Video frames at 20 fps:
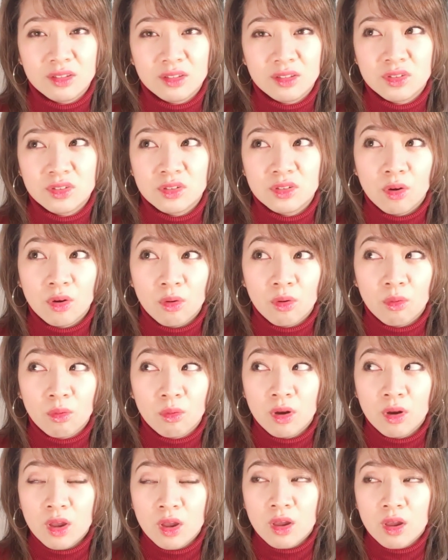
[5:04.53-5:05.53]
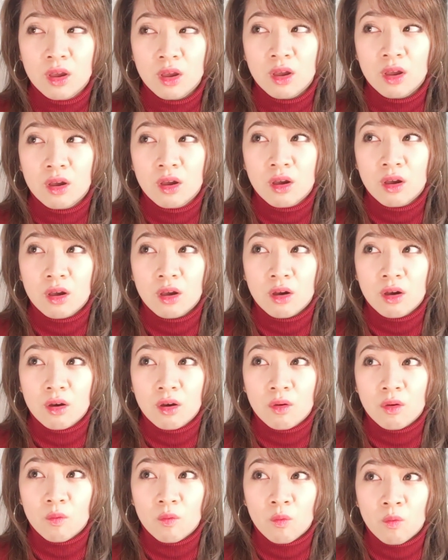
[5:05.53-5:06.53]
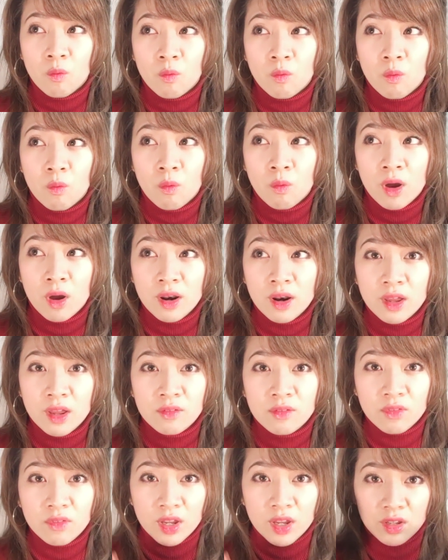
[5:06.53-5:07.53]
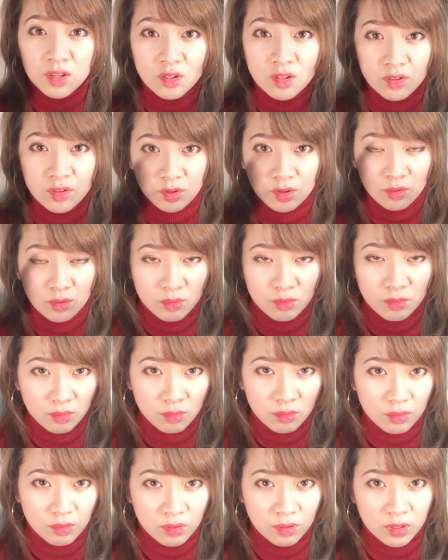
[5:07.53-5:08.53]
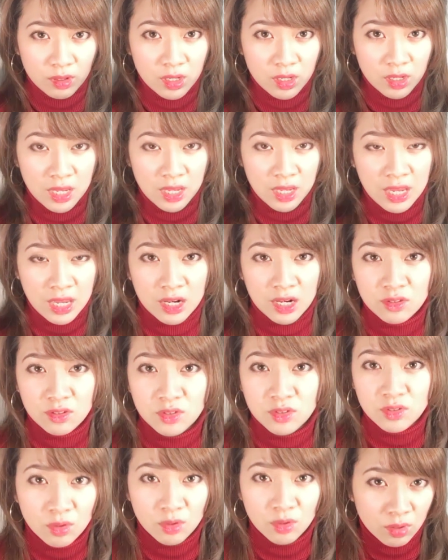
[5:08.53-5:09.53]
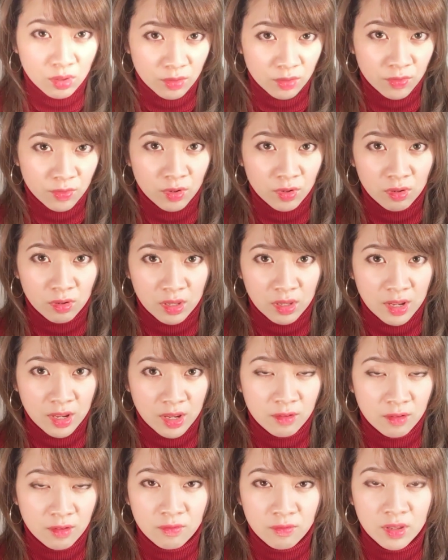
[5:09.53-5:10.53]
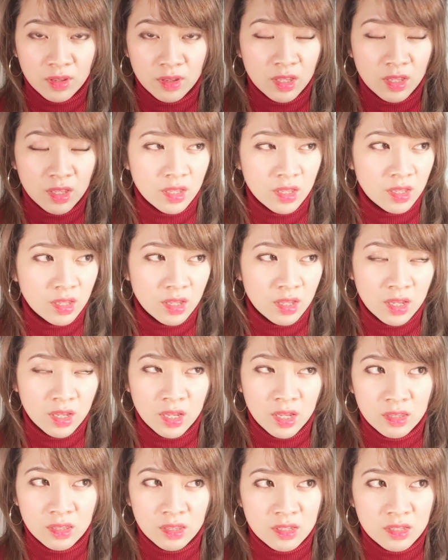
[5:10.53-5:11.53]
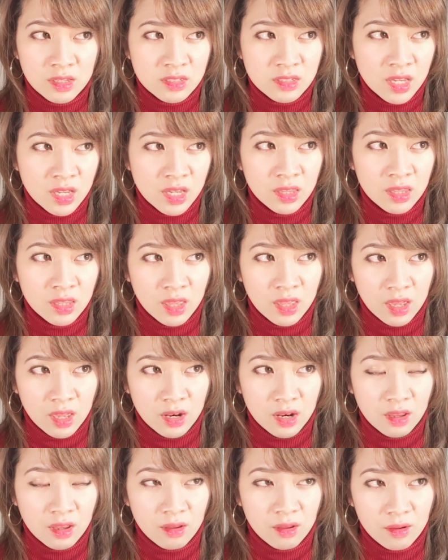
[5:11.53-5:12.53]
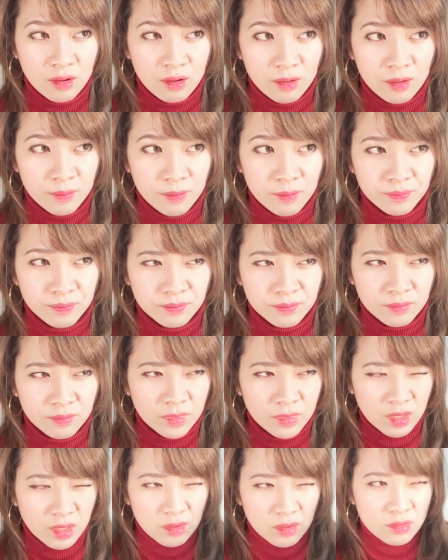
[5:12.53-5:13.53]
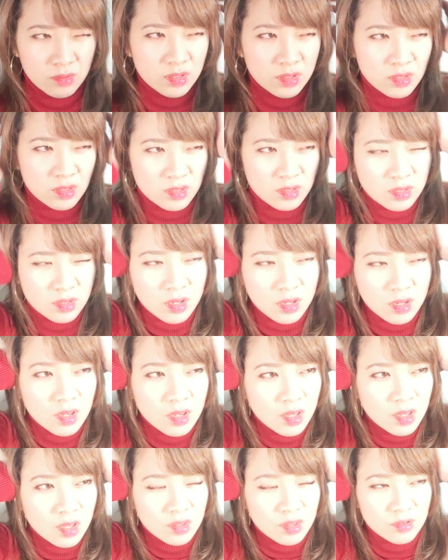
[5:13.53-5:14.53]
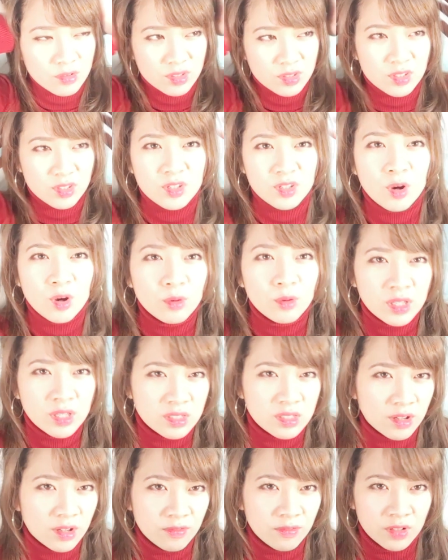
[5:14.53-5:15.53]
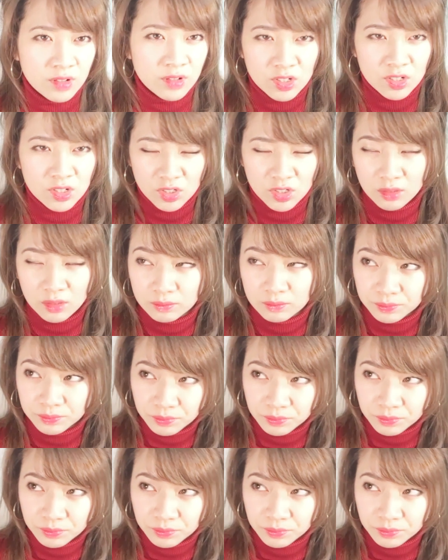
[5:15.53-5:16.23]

So what I invite you to do, and it's so good for your life, and they say that there's this yogi definition